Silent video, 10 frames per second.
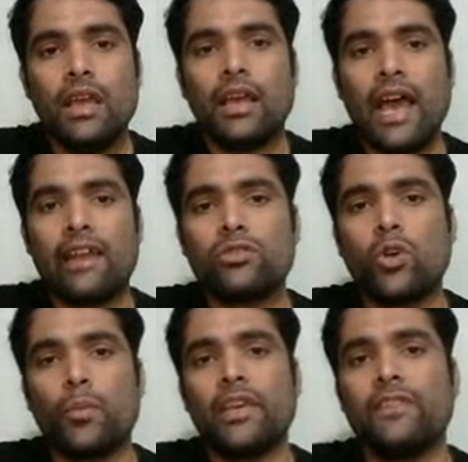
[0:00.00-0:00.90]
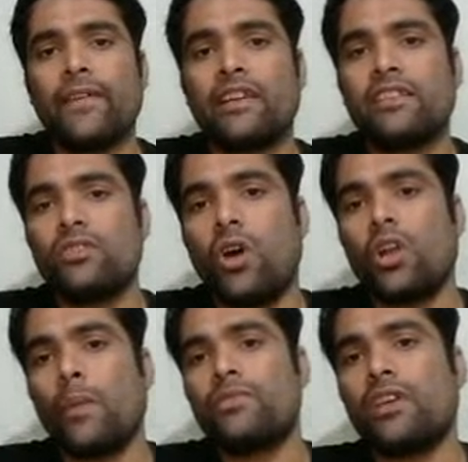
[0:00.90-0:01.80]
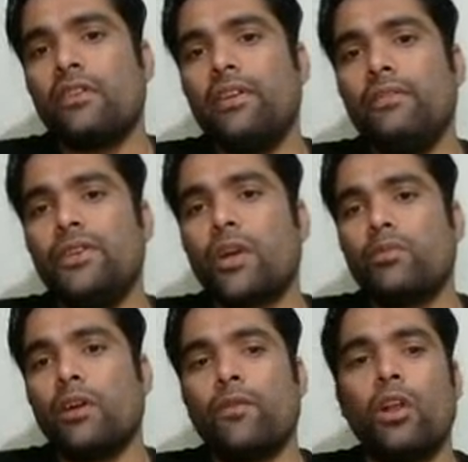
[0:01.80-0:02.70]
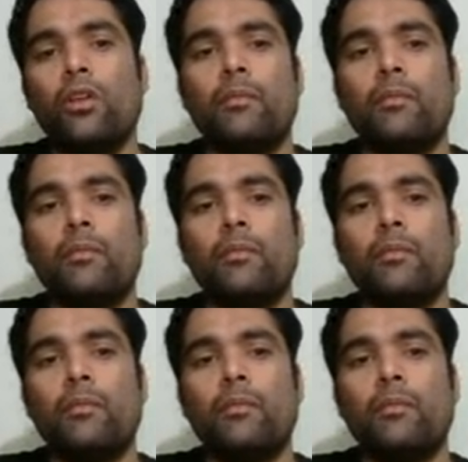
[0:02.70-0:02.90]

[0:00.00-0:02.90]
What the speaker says: Gyroscopic effect is not observed in which of the following,